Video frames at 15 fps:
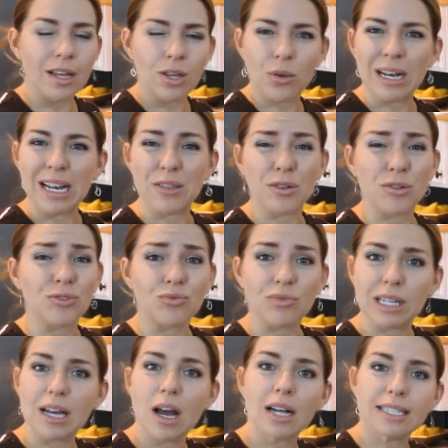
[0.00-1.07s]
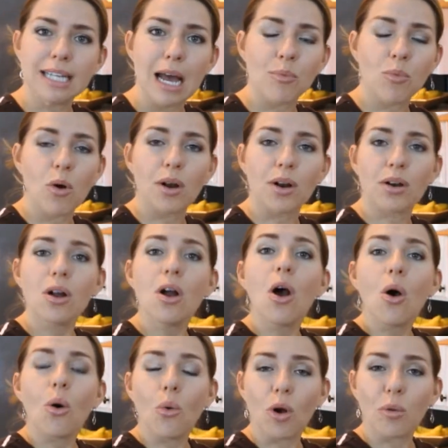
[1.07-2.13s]
You can either use really hot tap water
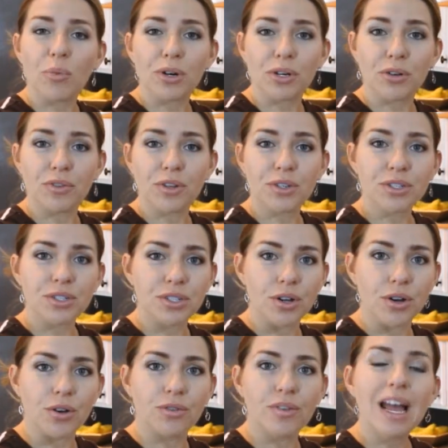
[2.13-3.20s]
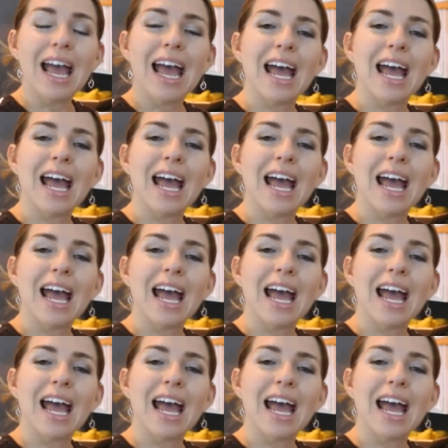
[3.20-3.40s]
or put it over your stove.